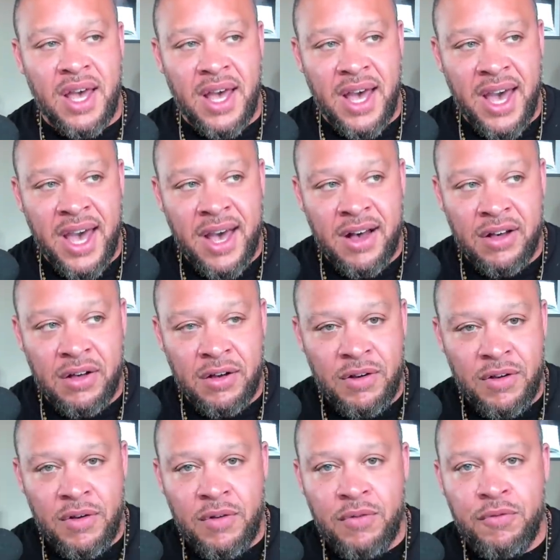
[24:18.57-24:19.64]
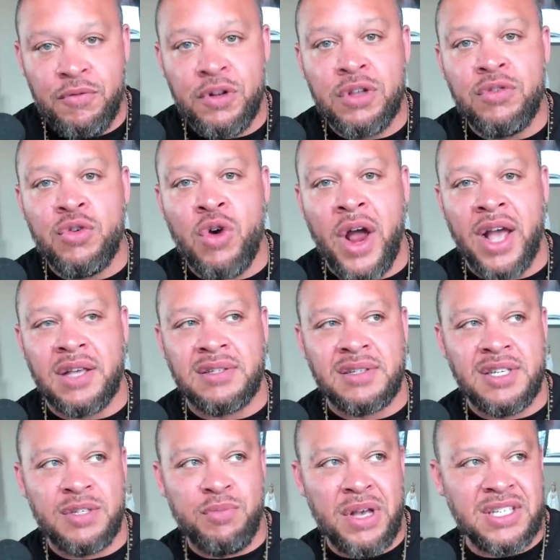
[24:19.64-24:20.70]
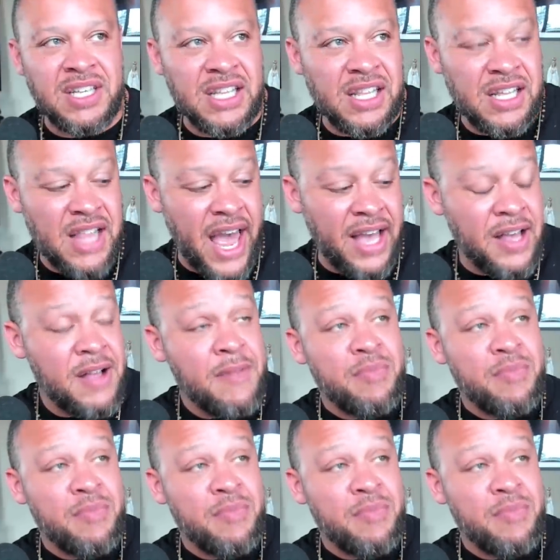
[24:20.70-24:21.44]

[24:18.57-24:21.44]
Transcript: Hail, full of grace. He's basically like